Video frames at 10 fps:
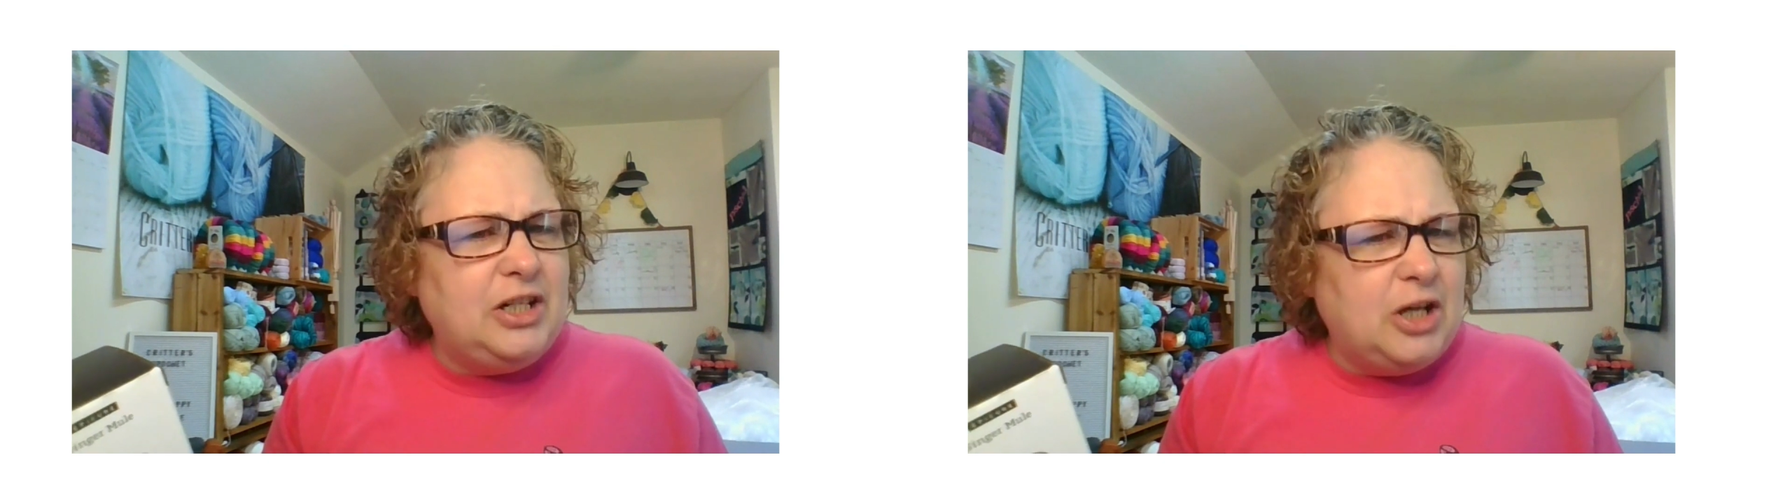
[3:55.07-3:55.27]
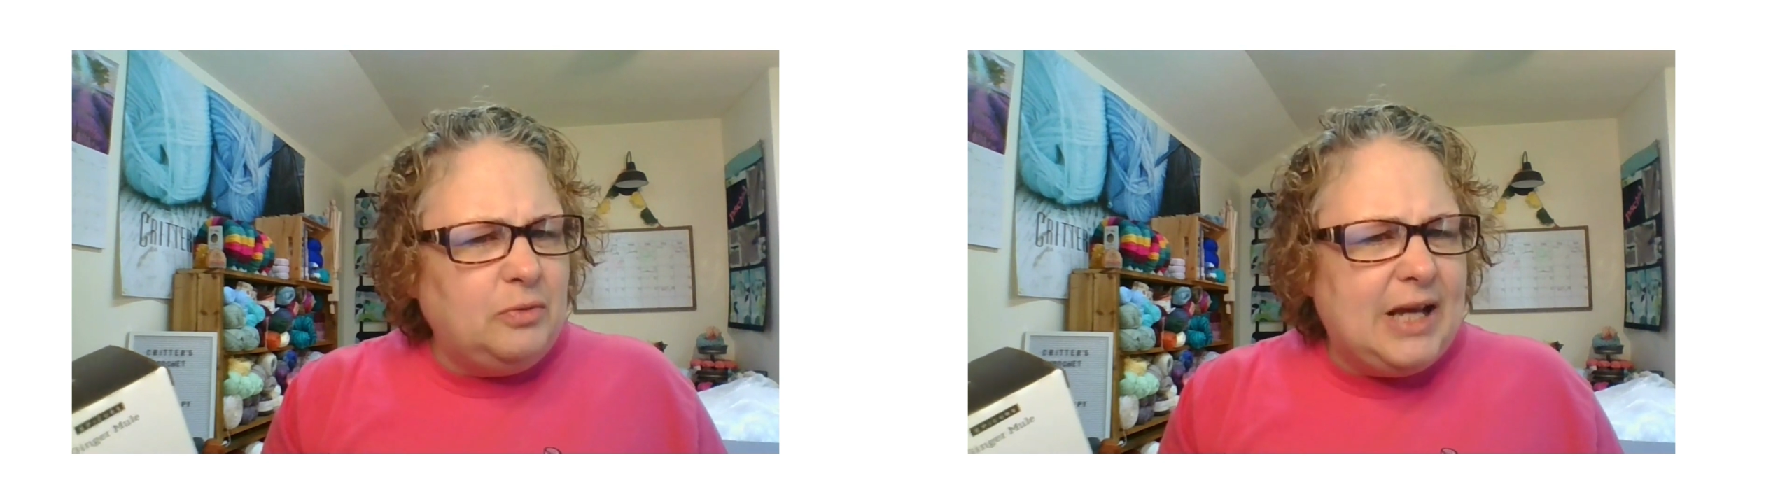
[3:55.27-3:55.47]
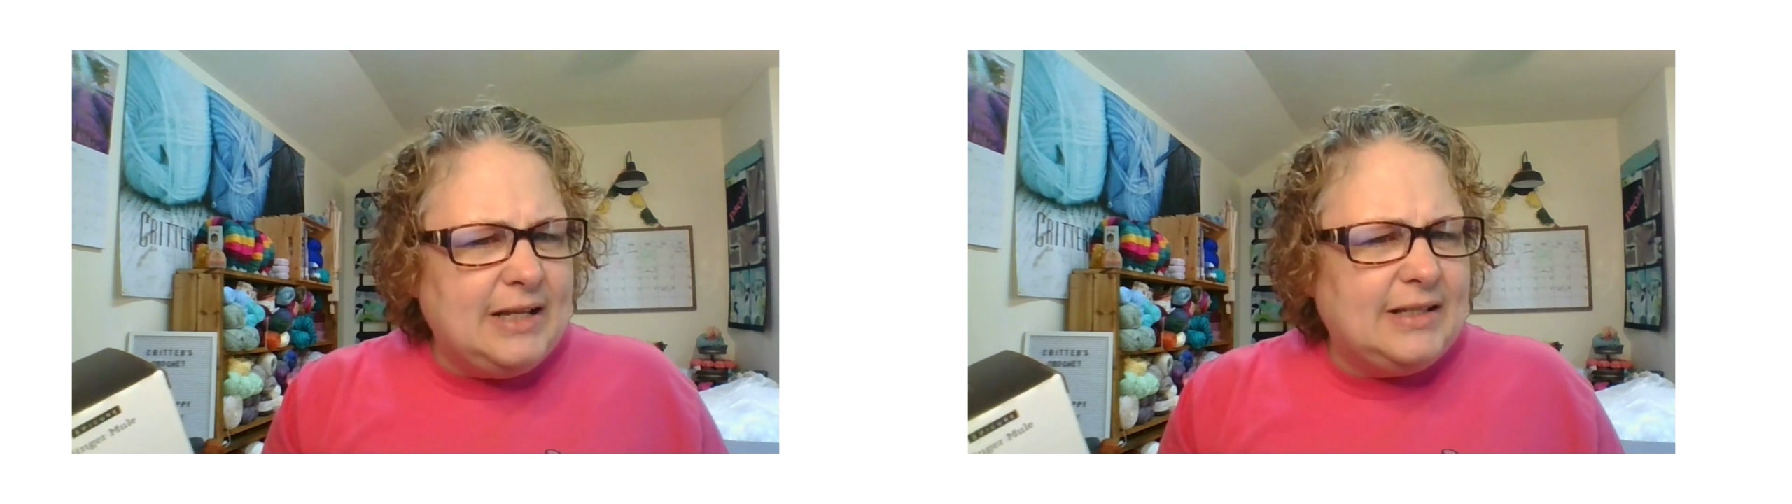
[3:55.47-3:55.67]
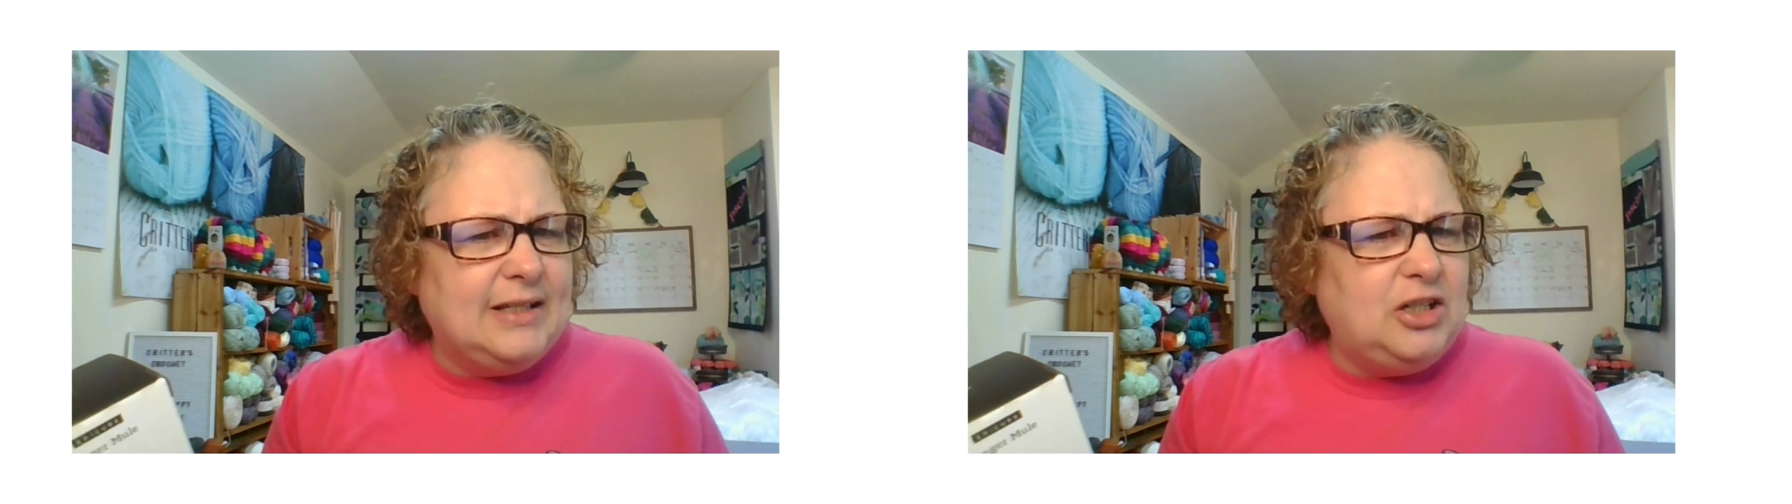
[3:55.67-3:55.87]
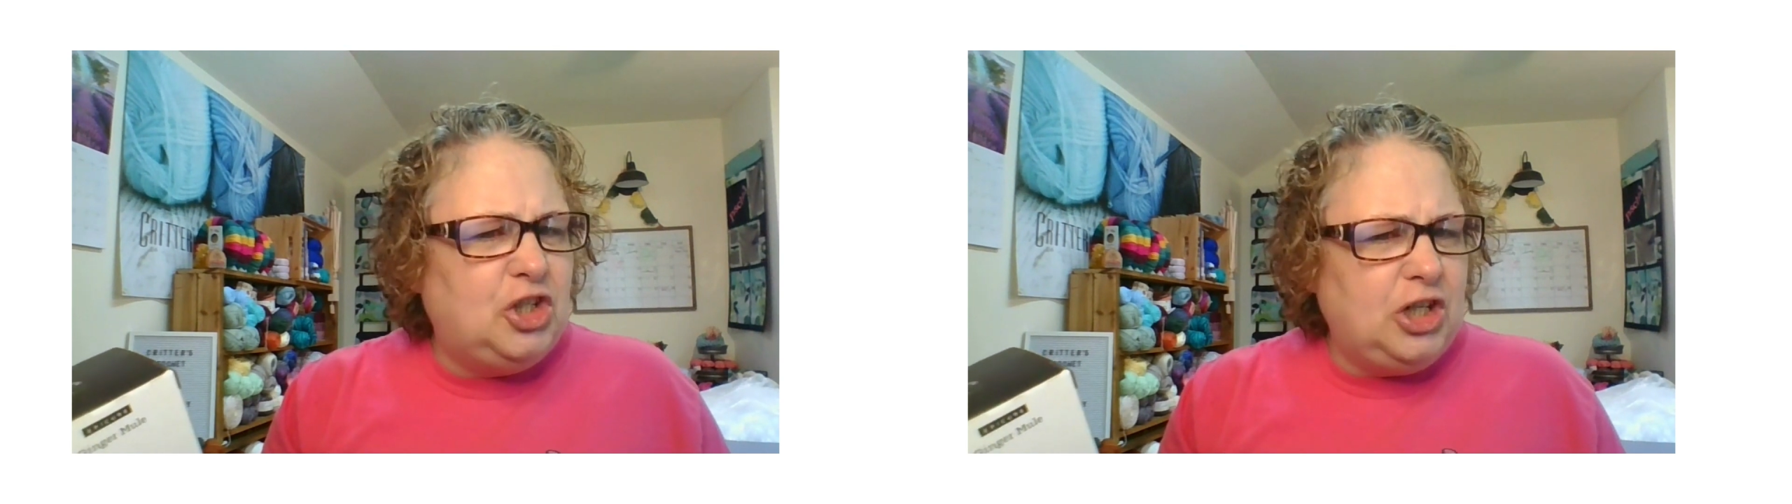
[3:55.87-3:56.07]
don't taste the
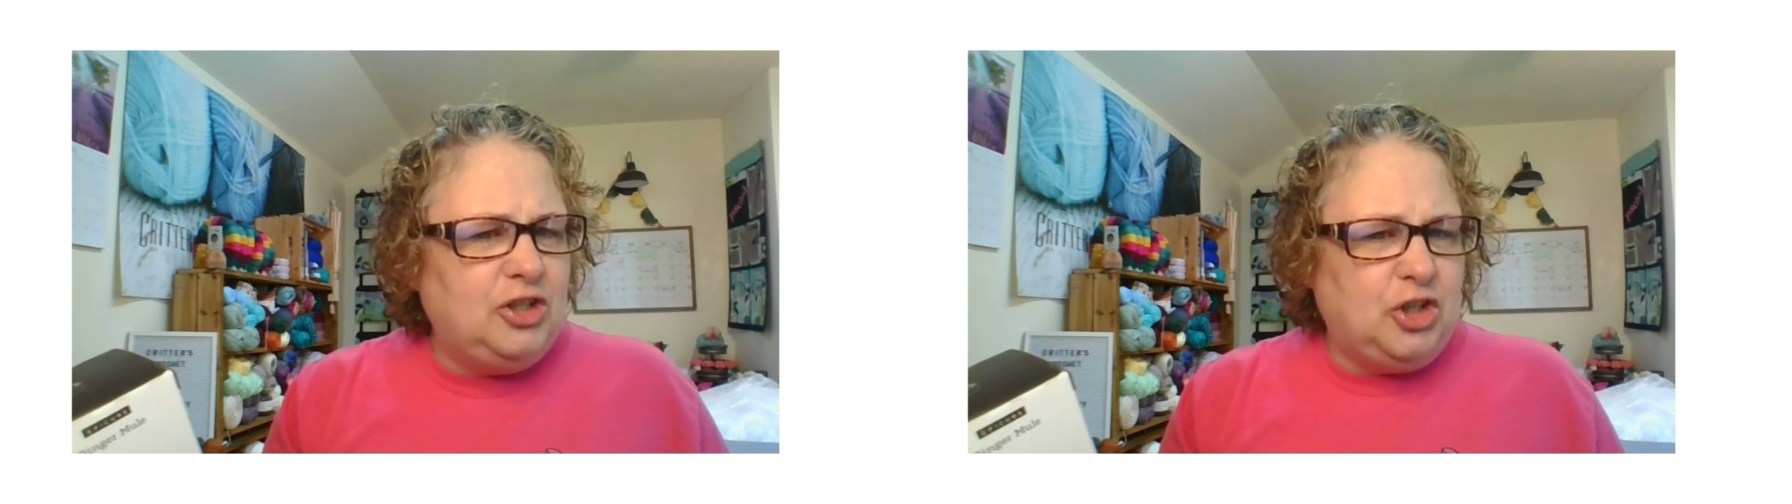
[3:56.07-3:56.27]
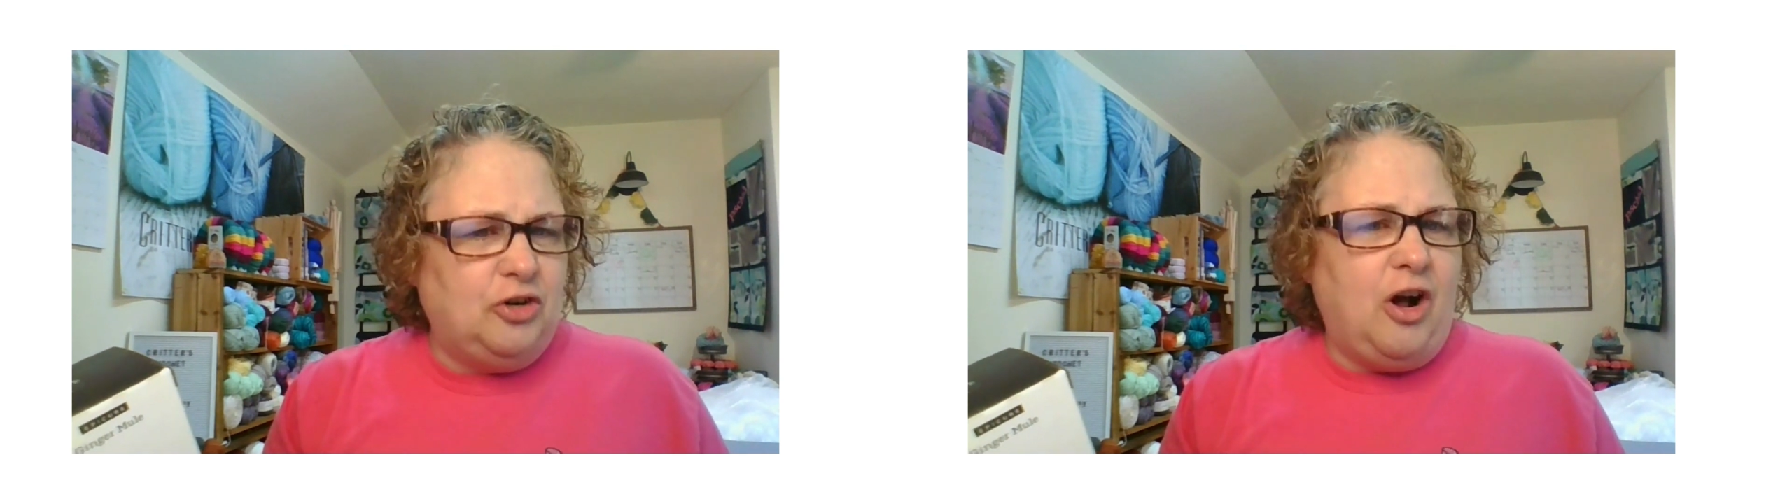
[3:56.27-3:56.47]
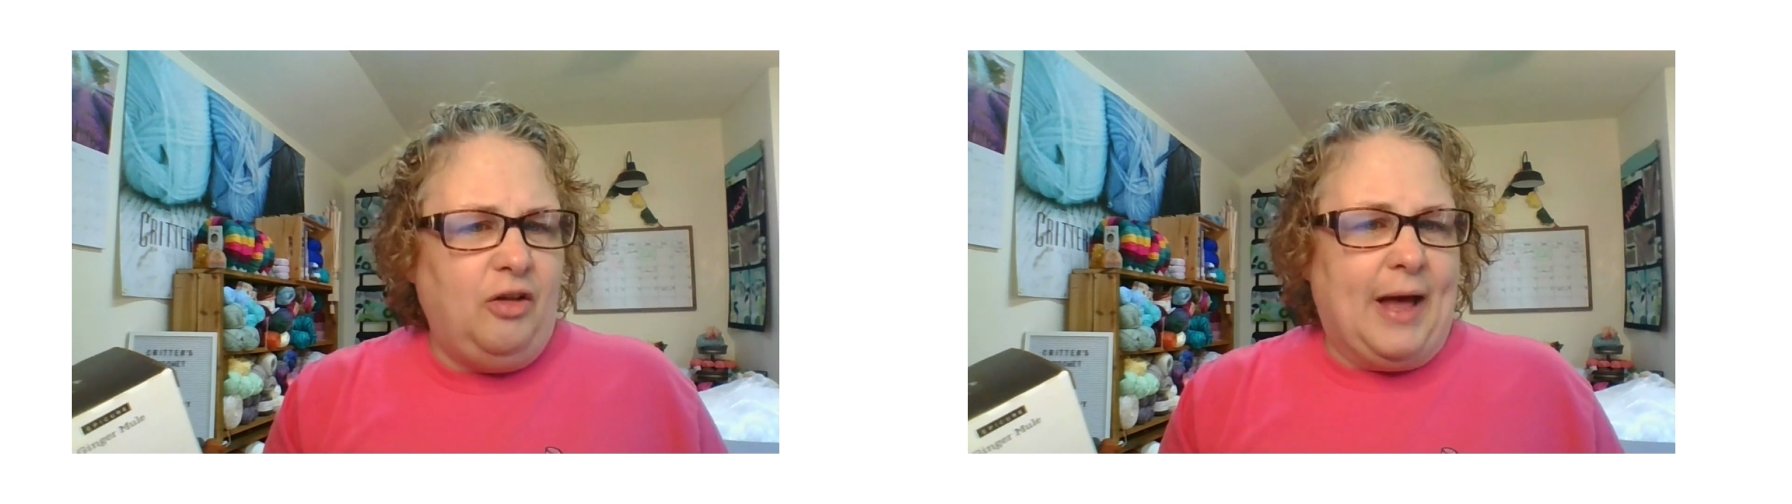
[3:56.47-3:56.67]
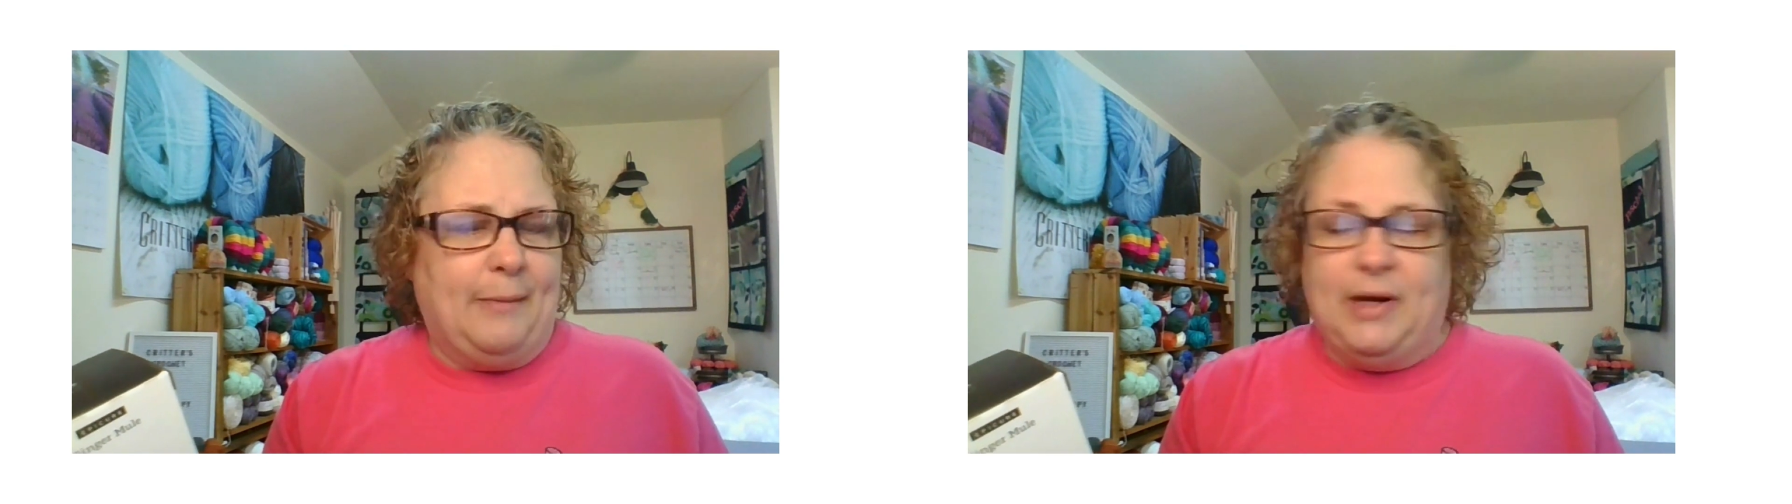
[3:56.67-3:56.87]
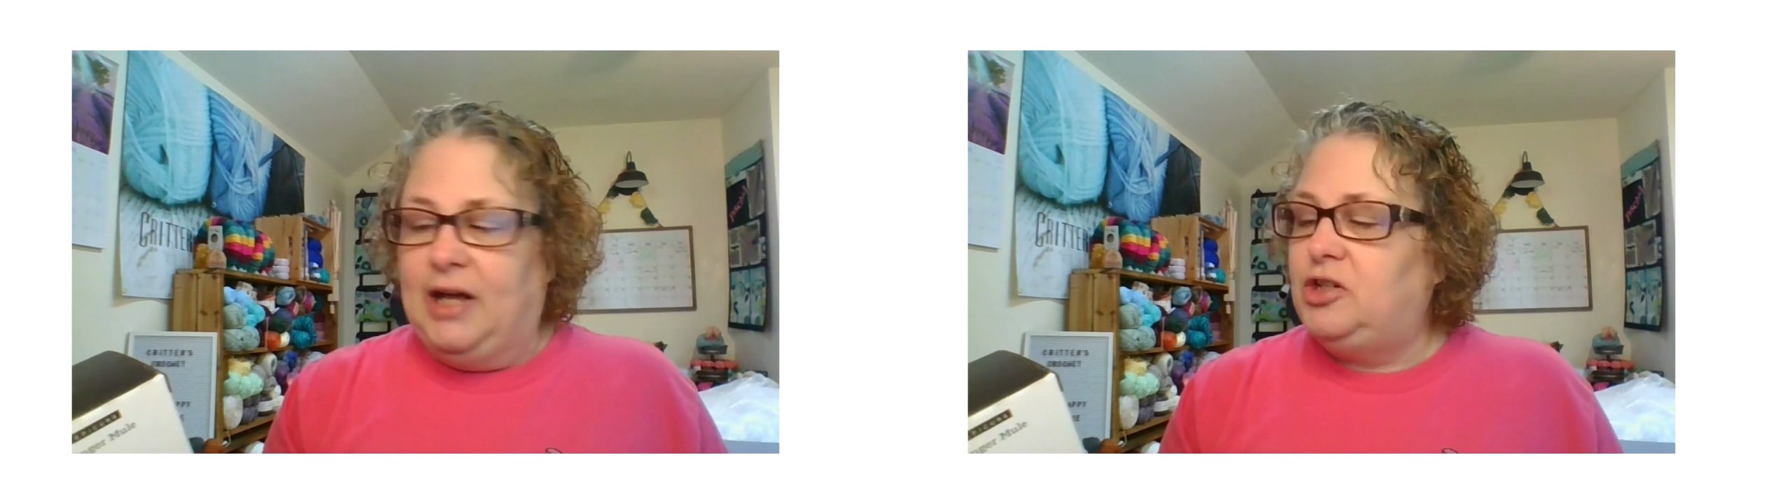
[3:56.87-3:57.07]
ginger all that
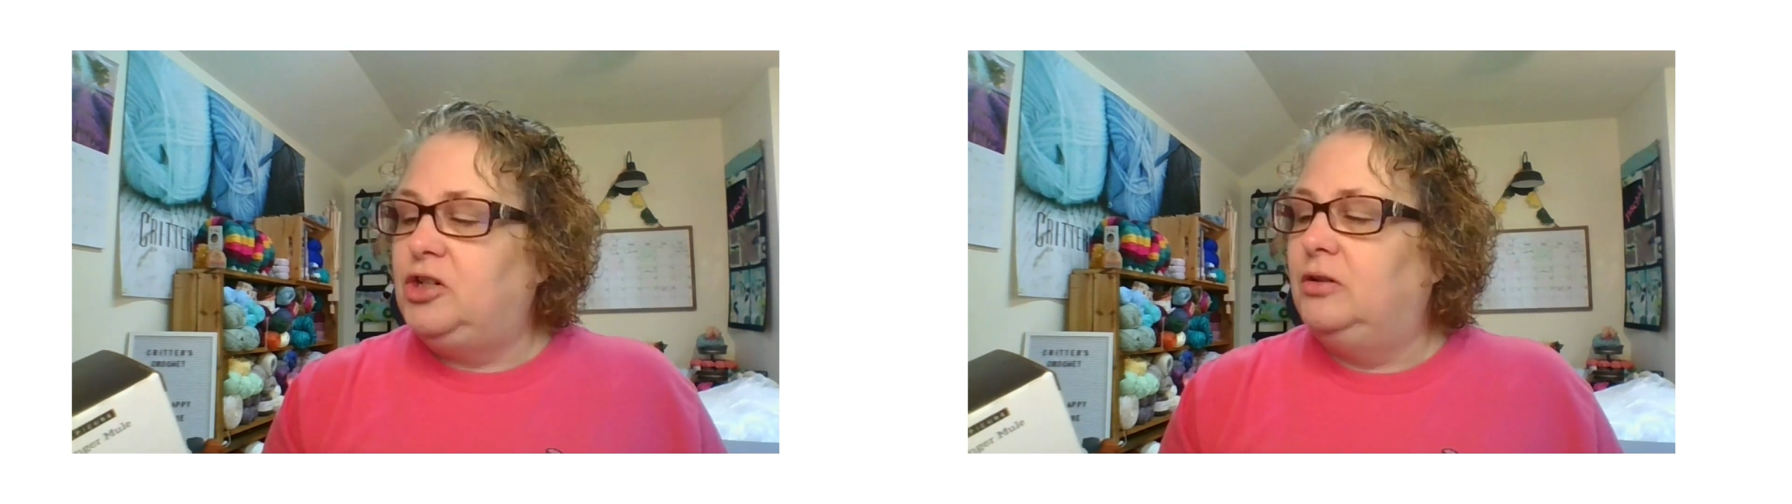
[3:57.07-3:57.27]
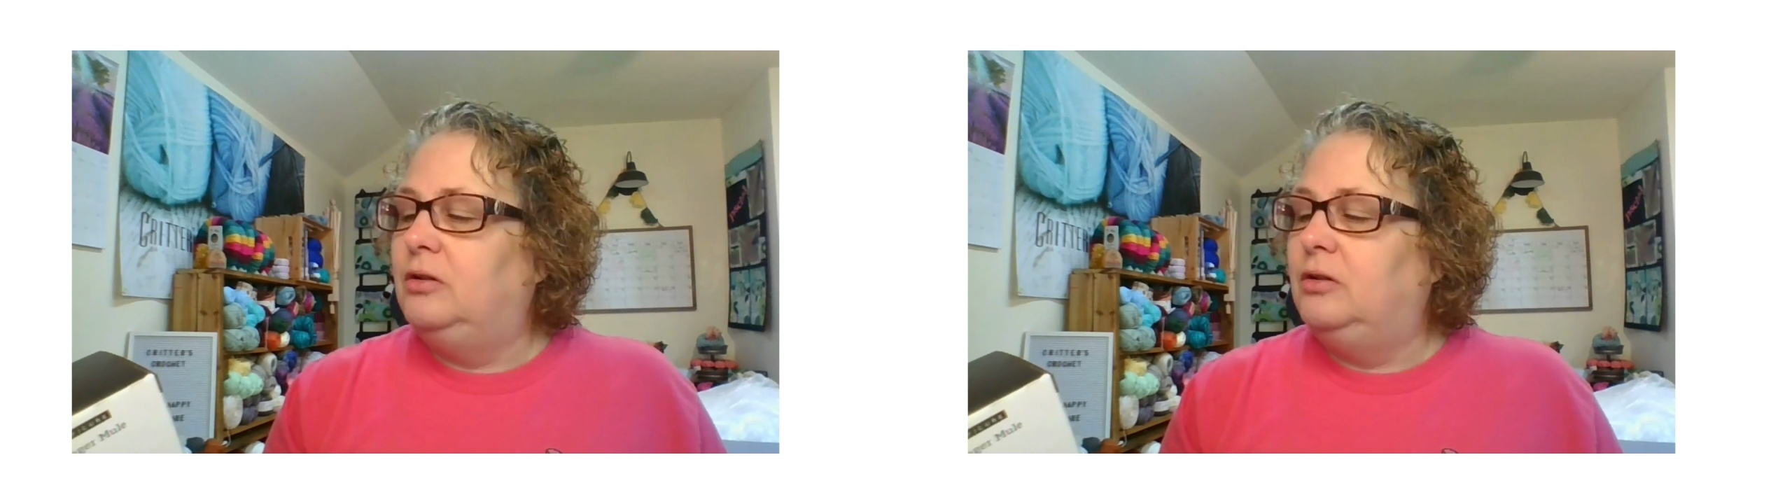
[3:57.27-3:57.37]
much,